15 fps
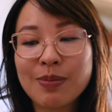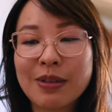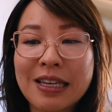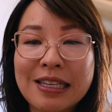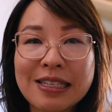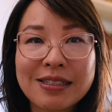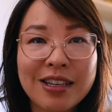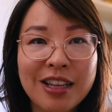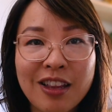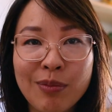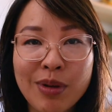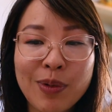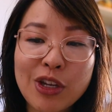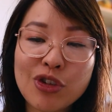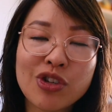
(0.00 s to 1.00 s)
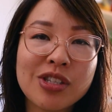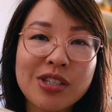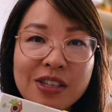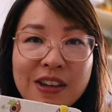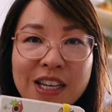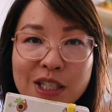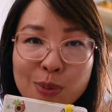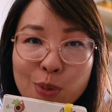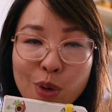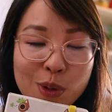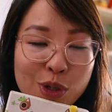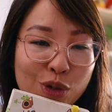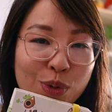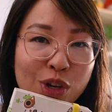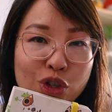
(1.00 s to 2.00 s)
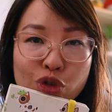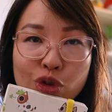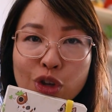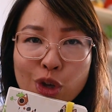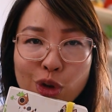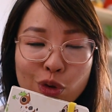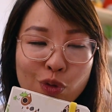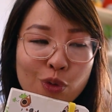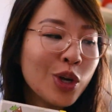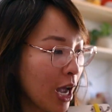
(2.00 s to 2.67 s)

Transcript: because I love my patrons and you guys support me so much. Thank you.